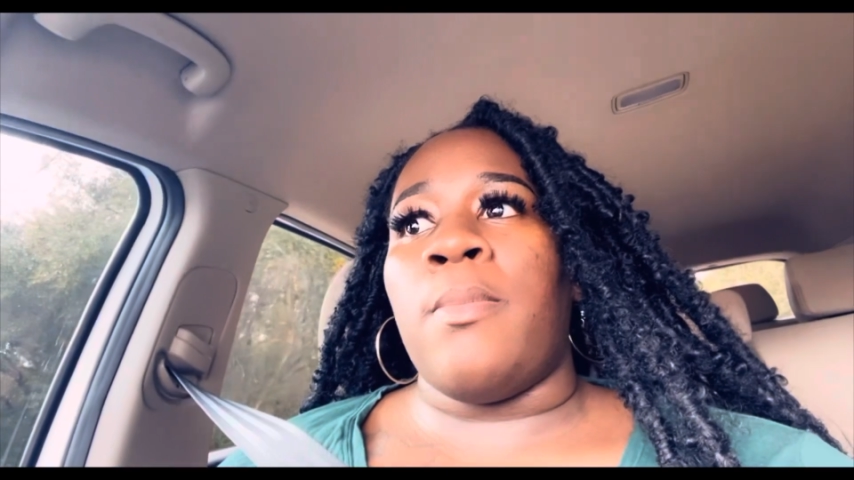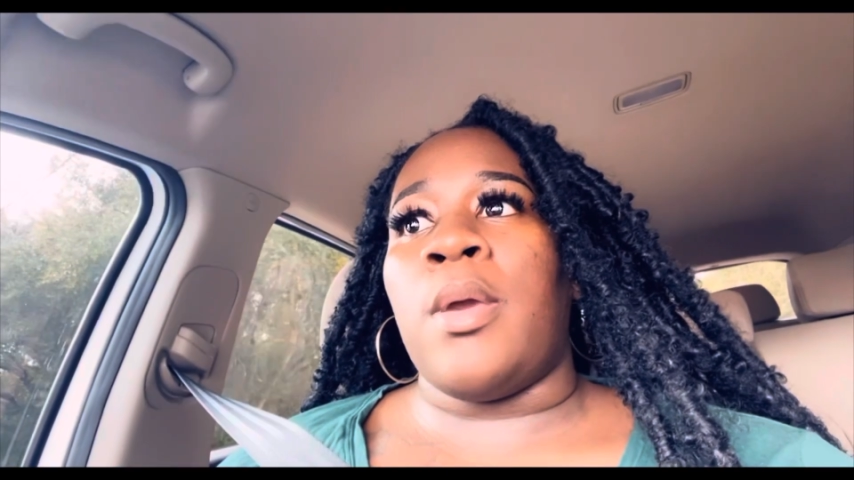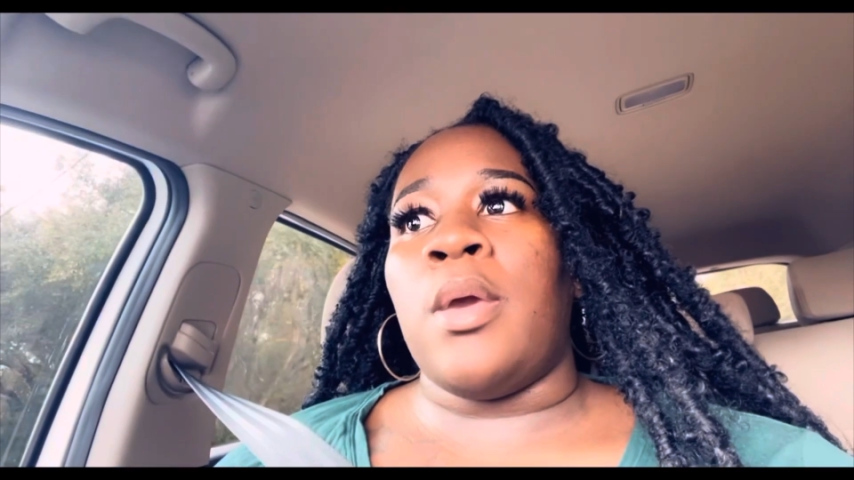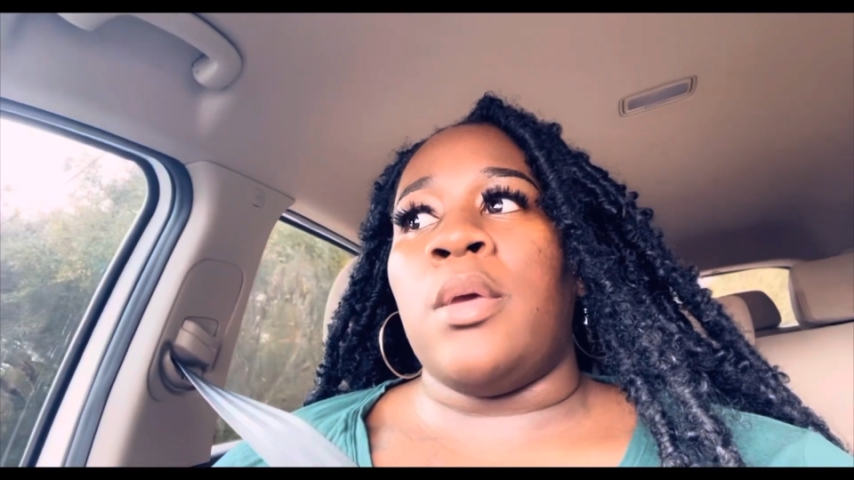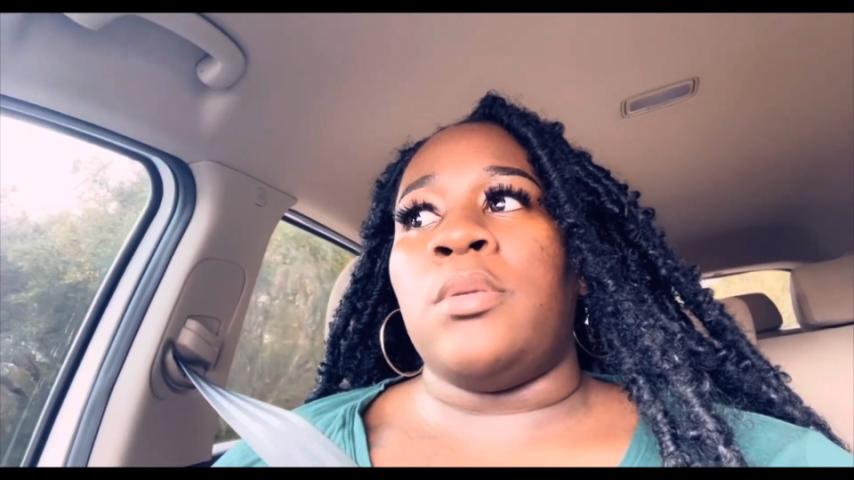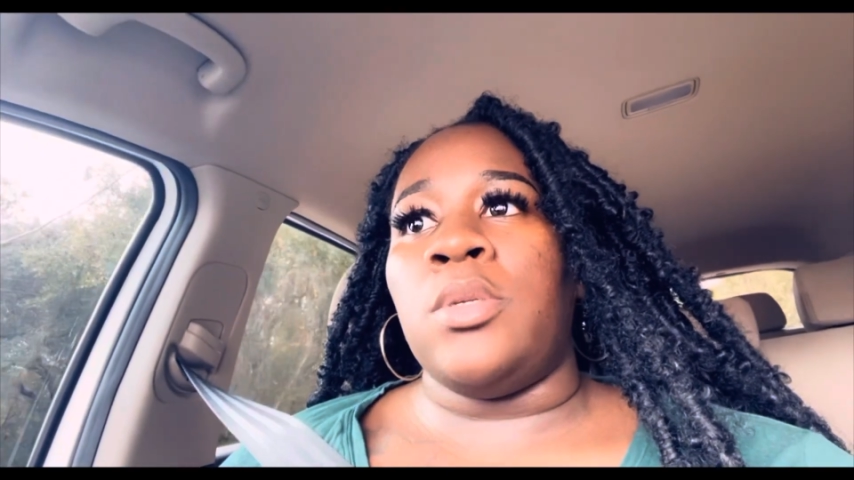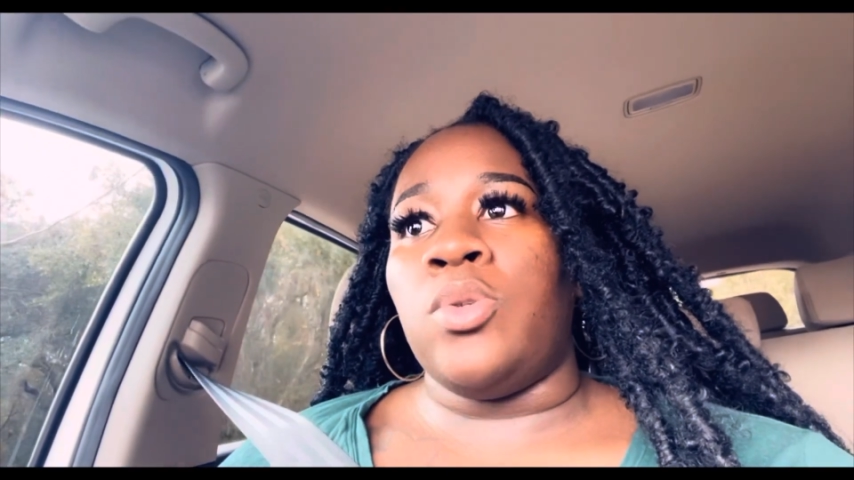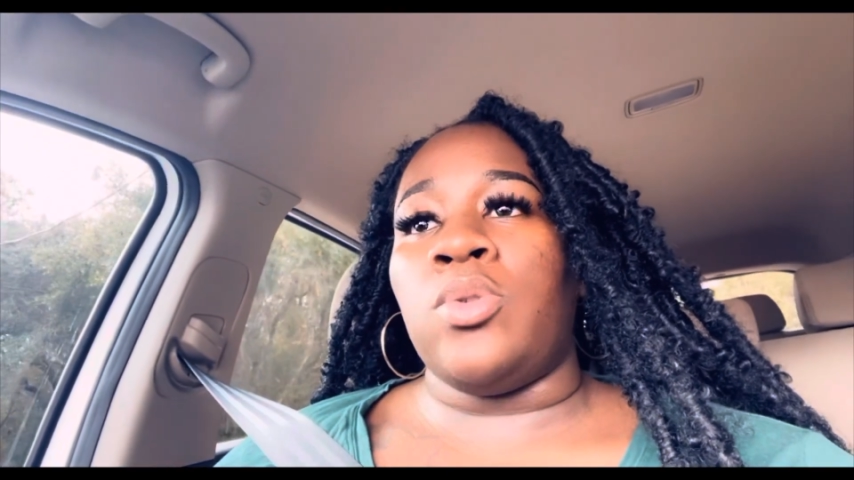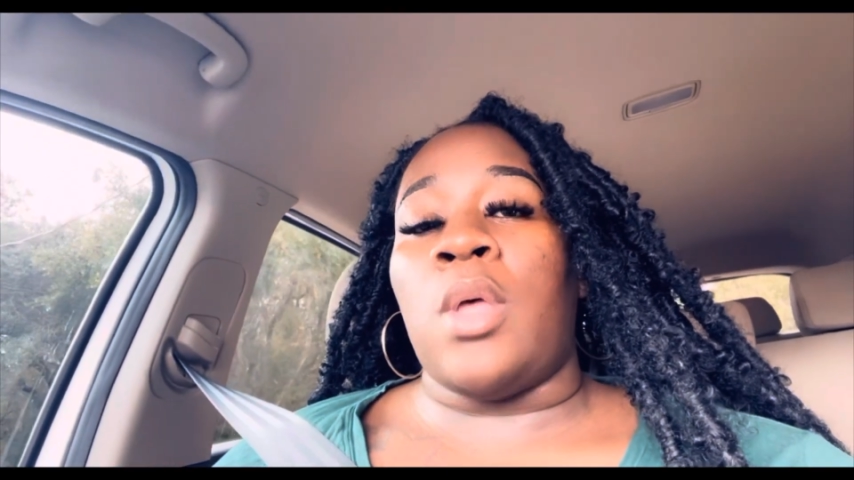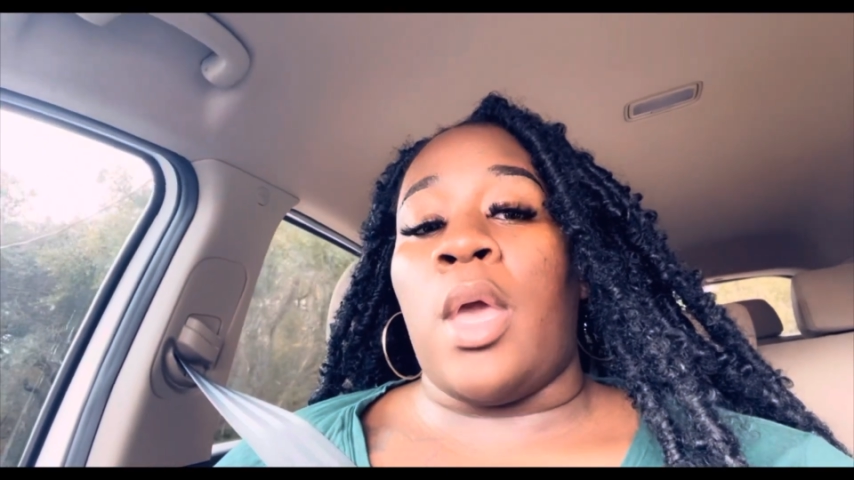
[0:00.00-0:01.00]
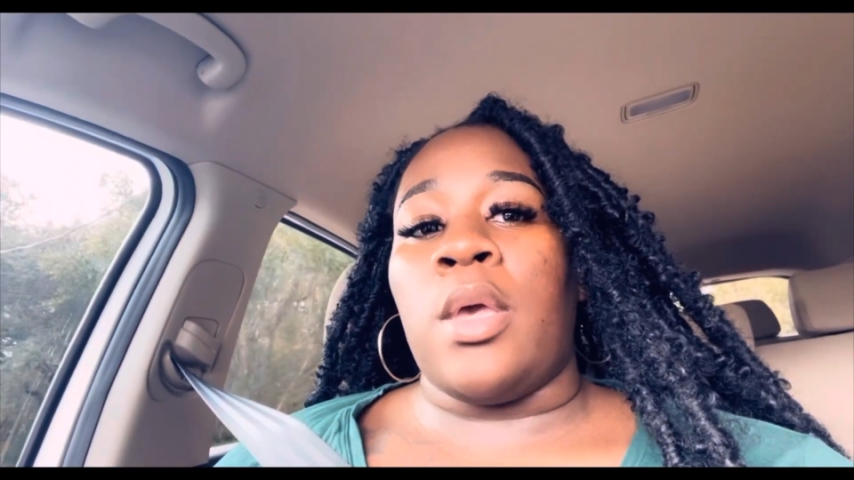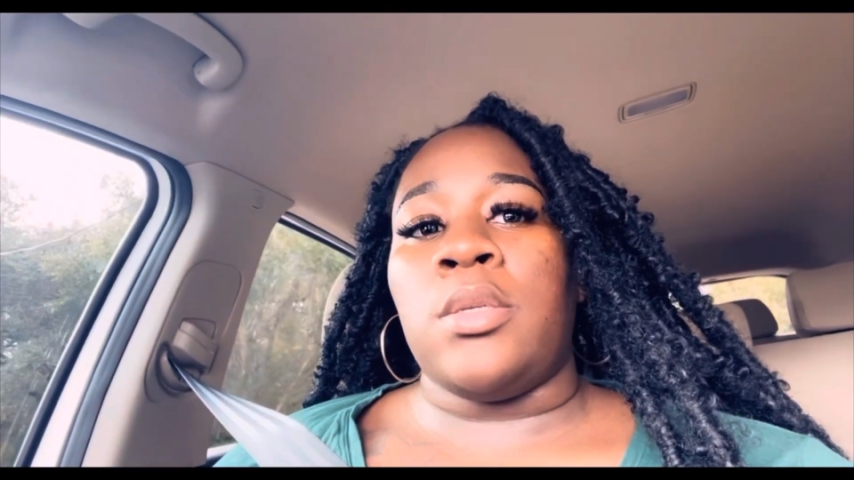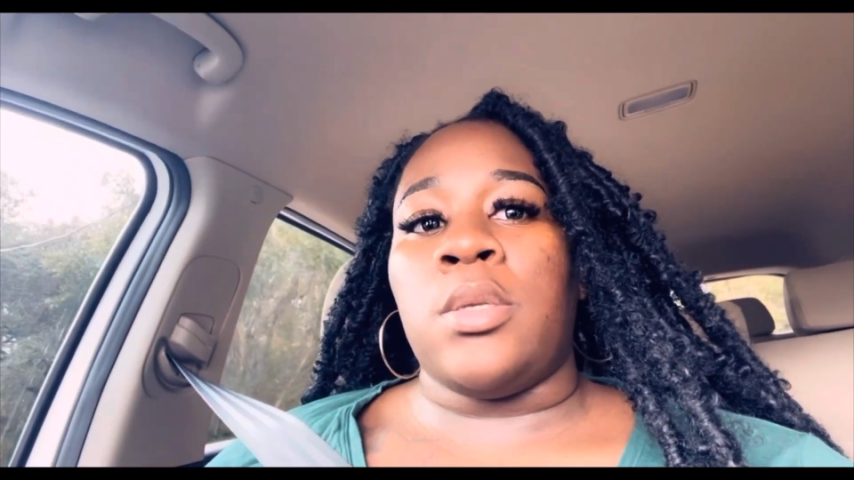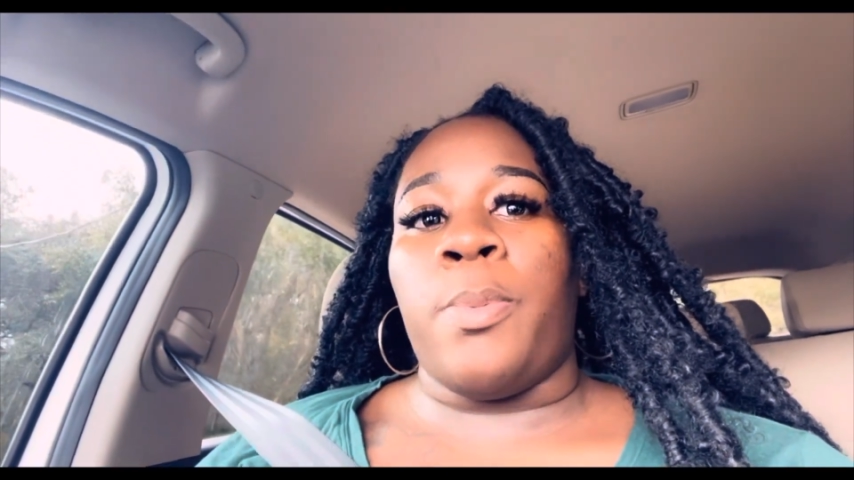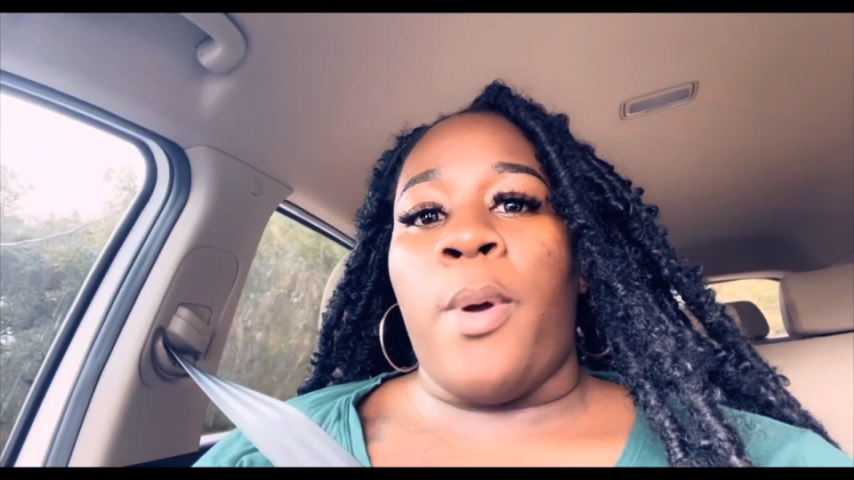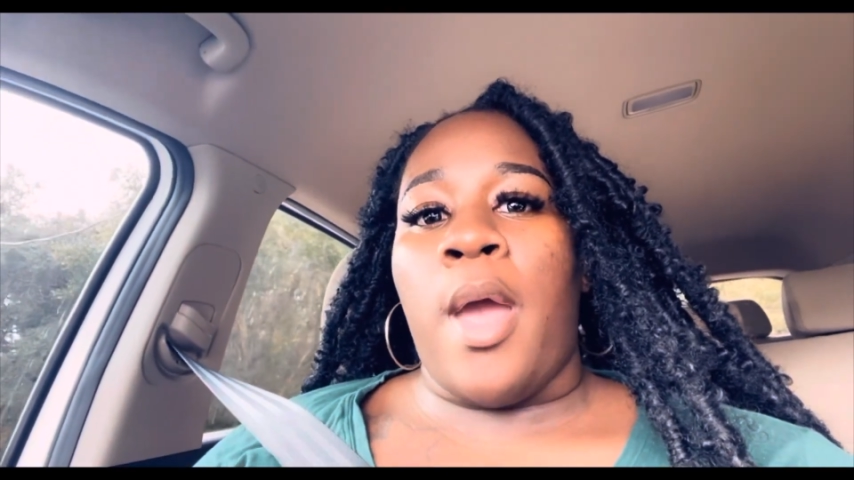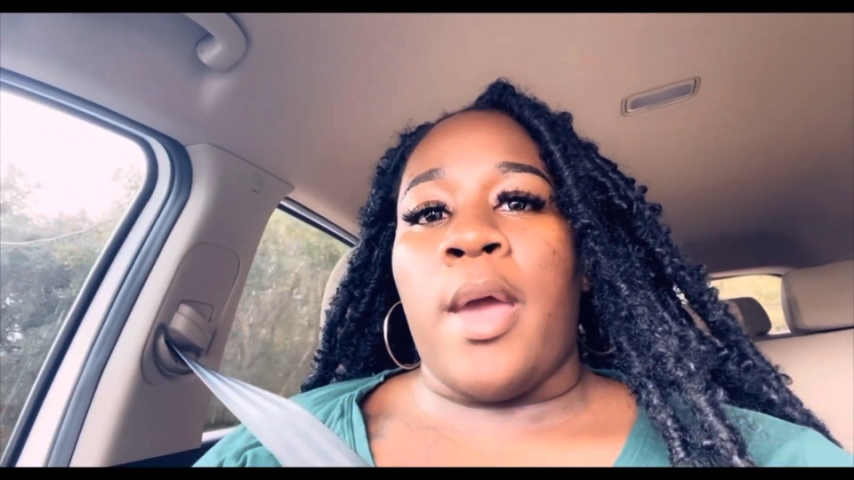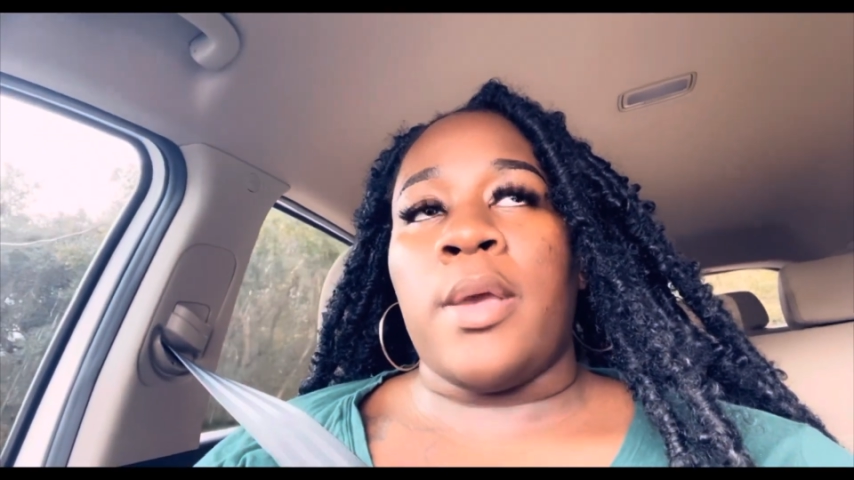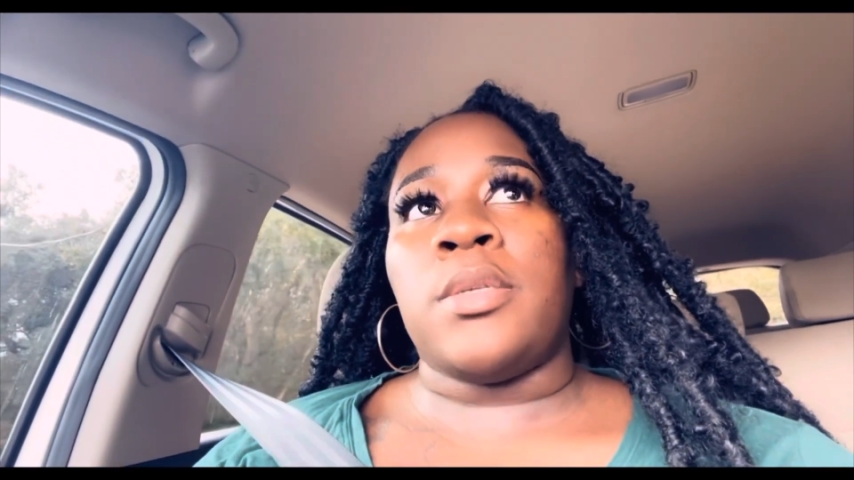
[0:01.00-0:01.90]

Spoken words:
because this was like a surprise.